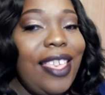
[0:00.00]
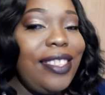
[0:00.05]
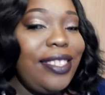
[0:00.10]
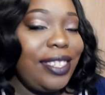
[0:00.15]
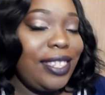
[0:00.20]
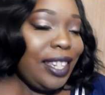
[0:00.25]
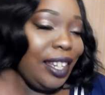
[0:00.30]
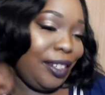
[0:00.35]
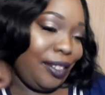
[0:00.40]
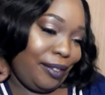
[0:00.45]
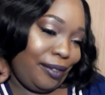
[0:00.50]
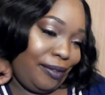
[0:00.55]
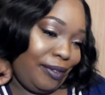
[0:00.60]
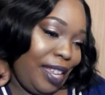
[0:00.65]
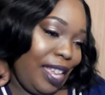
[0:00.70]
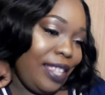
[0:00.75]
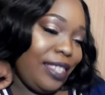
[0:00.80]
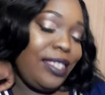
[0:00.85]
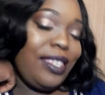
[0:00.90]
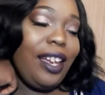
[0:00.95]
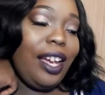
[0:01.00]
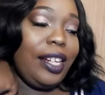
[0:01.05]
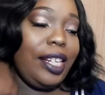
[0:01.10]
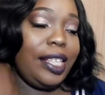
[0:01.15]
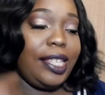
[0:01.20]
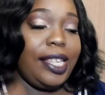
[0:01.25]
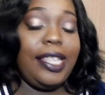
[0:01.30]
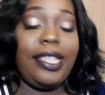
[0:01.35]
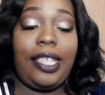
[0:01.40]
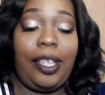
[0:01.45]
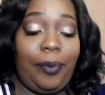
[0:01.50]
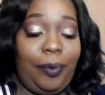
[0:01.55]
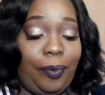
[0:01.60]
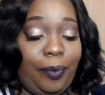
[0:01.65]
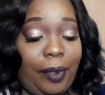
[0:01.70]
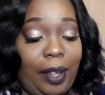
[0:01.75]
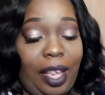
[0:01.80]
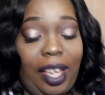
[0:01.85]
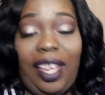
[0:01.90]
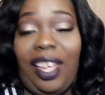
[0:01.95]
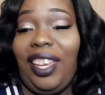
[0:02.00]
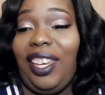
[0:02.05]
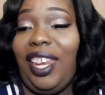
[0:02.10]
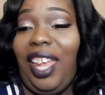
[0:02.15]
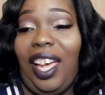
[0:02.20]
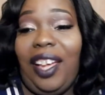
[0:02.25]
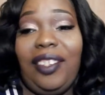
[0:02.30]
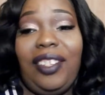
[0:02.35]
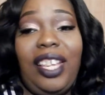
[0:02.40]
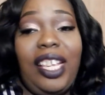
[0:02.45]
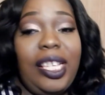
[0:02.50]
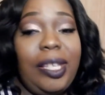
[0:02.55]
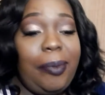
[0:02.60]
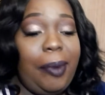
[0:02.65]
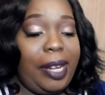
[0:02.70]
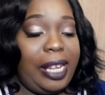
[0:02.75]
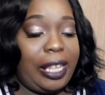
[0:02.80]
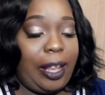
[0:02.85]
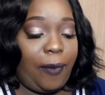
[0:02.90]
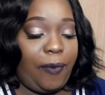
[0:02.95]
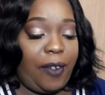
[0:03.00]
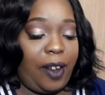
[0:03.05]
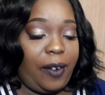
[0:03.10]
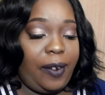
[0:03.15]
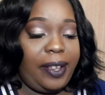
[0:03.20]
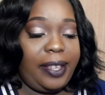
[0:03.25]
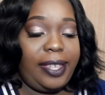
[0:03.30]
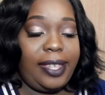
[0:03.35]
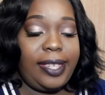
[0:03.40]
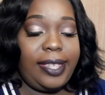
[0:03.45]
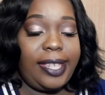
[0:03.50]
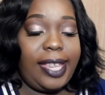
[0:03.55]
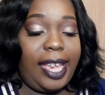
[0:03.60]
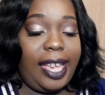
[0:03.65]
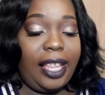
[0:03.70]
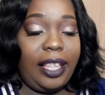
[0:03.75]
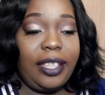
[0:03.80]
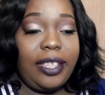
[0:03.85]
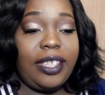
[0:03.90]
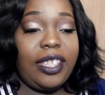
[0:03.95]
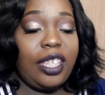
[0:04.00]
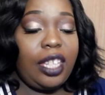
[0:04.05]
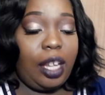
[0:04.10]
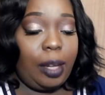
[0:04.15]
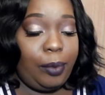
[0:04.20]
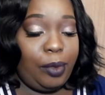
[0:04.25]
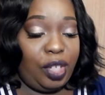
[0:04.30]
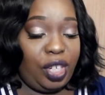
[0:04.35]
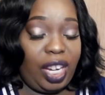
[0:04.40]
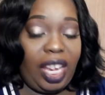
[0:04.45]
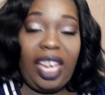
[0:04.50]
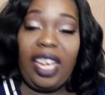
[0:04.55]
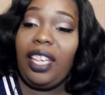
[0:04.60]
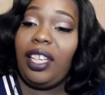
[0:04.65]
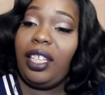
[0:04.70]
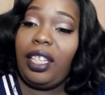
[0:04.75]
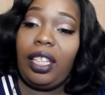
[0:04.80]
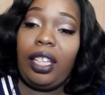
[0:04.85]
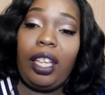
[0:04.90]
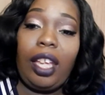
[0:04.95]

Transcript: So let's start the things. And now this one is a very stale subject,